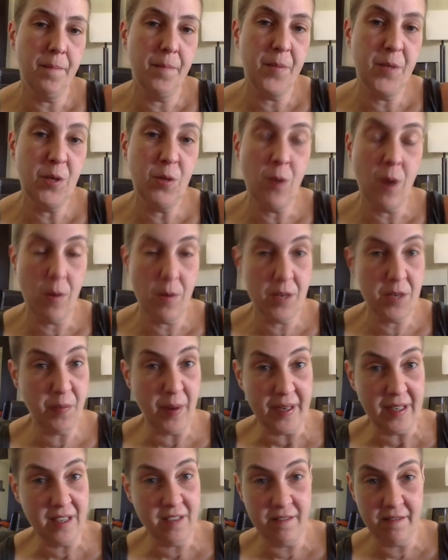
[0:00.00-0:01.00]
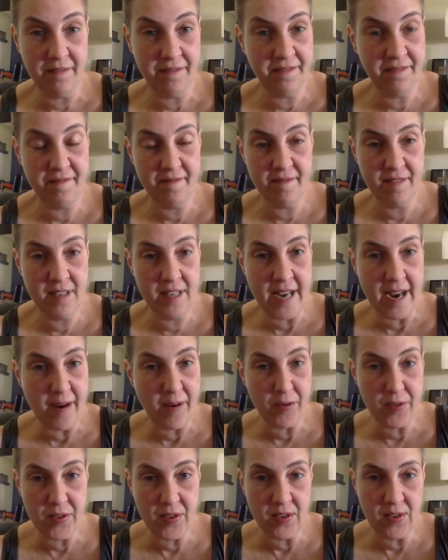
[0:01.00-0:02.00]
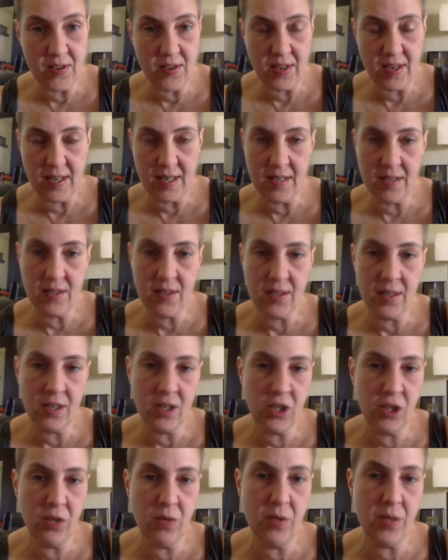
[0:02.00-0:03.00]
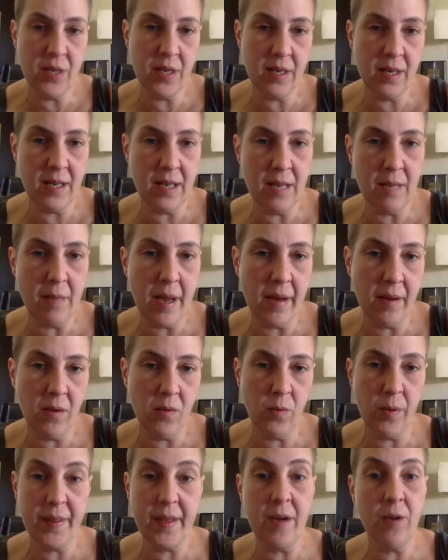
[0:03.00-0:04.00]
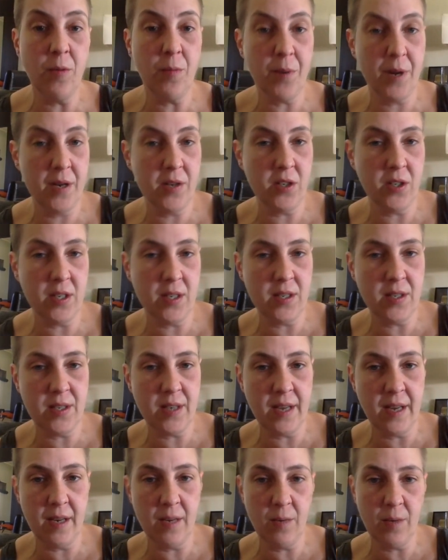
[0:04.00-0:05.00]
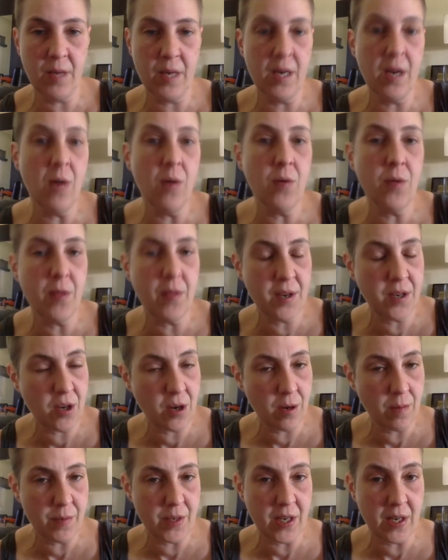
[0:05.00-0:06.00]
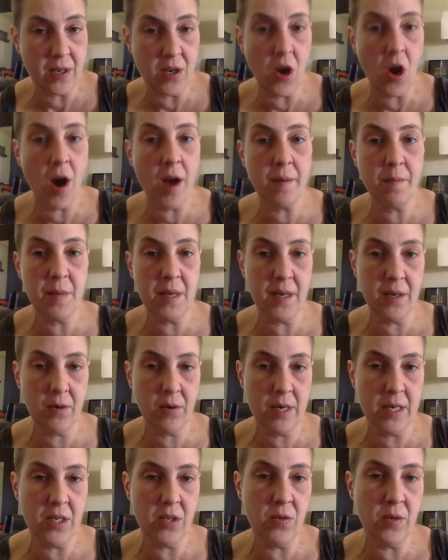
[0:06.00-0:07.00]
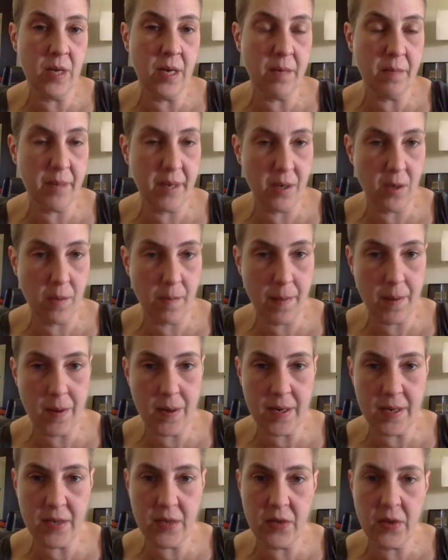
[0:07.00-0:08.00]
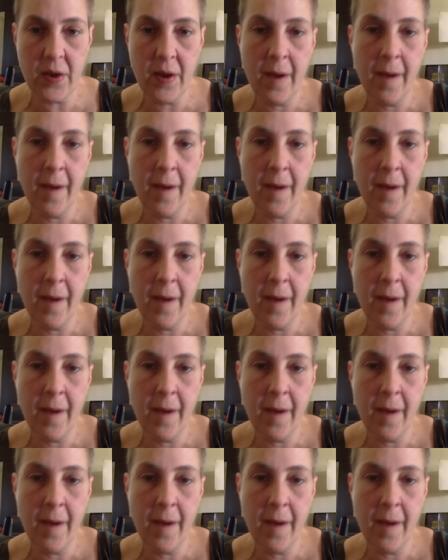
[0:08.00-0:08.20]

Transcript: to our respective towns and cities, Chu sent an email without prejudice and with a note that the terms had not been agreed to yet by all parties,